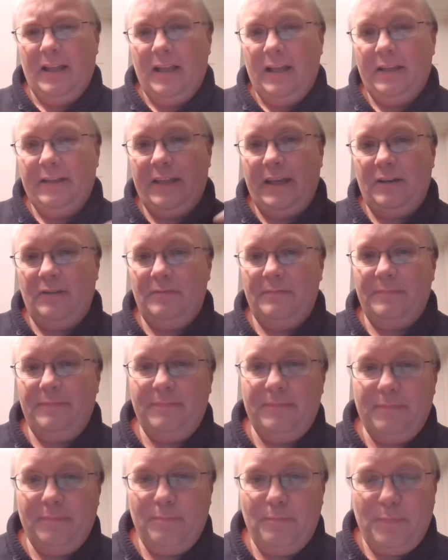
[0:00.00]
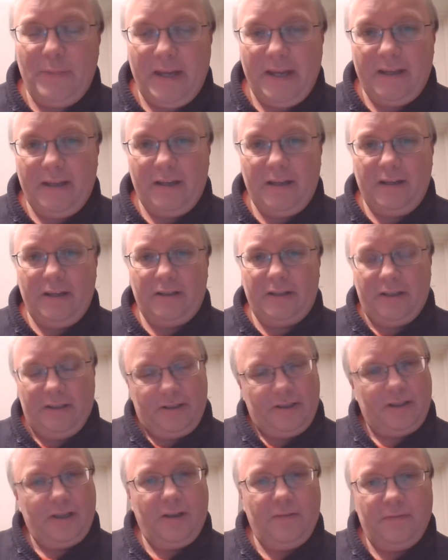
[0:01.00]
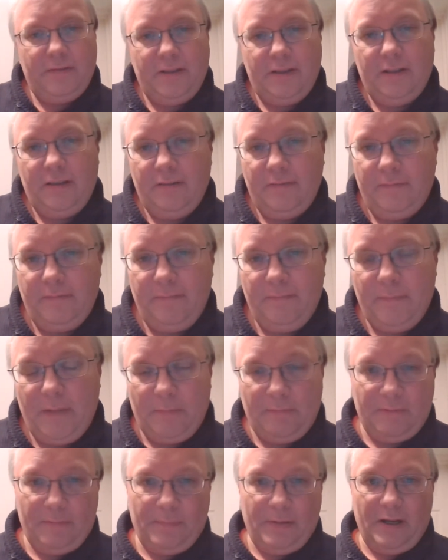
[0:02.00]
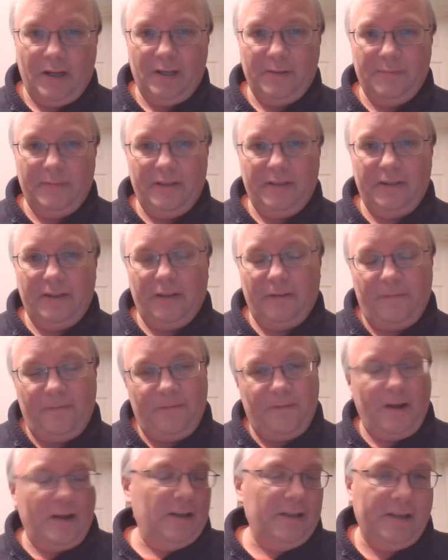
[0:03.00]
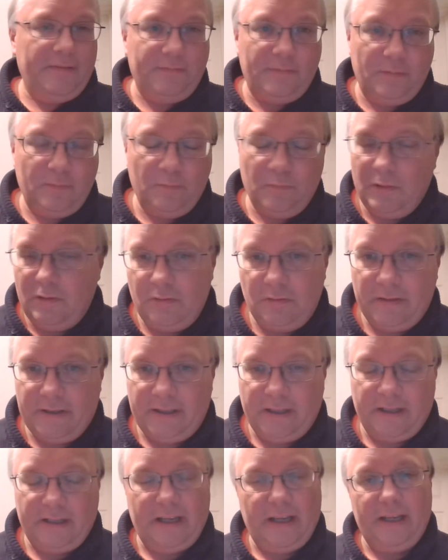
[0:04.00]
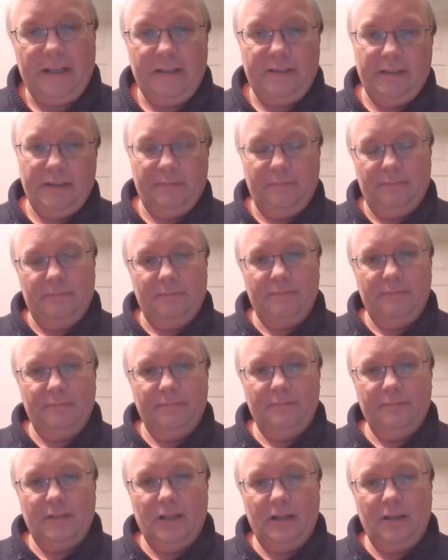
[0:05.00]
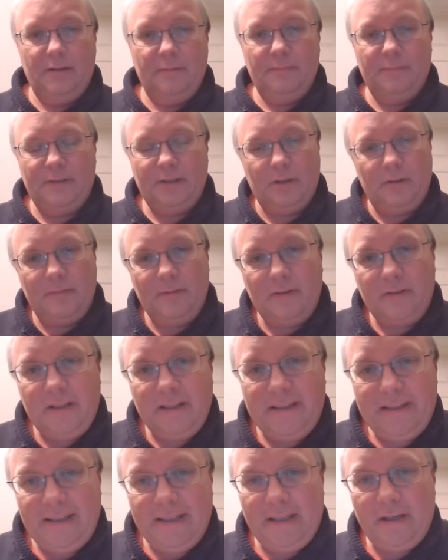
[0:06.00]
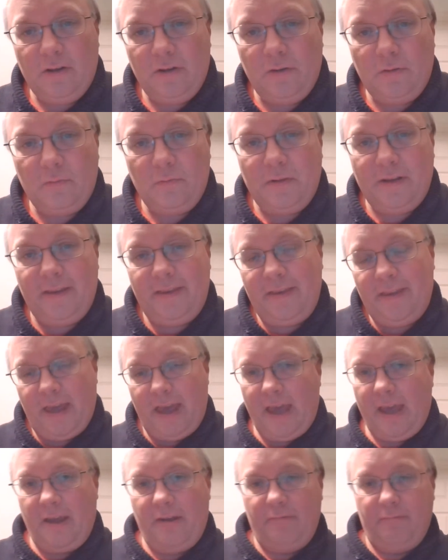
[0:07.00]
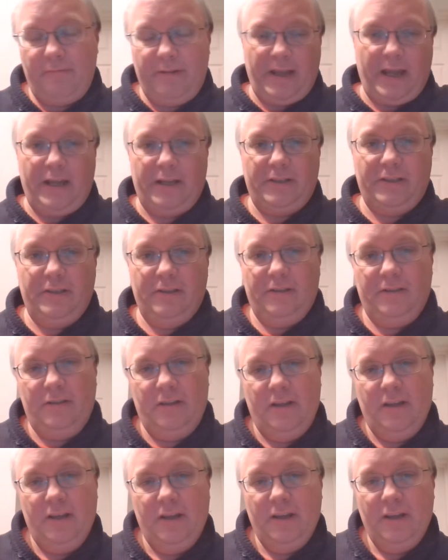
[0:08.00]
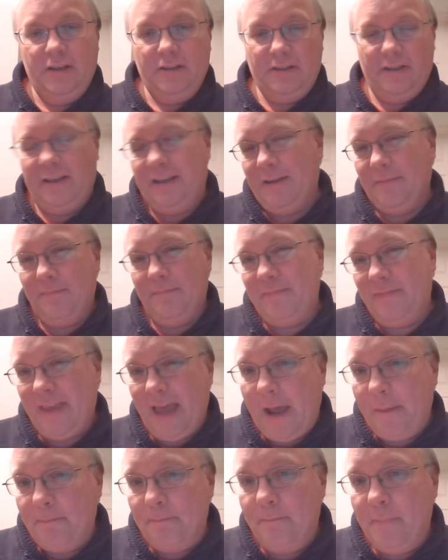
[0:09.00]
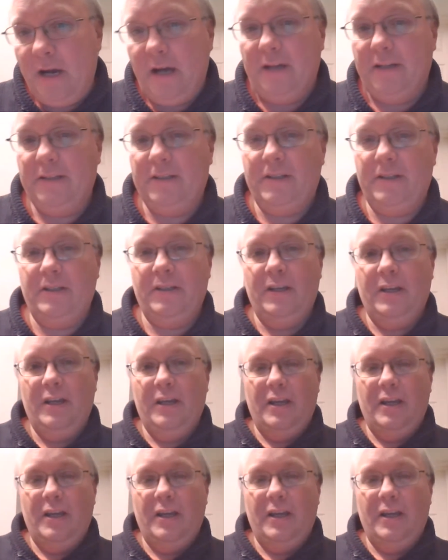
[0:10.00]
Now, being a Conservative Member of Parliament, the far left were always going to hate him. So I'm not going to deal with their reactions to him that much.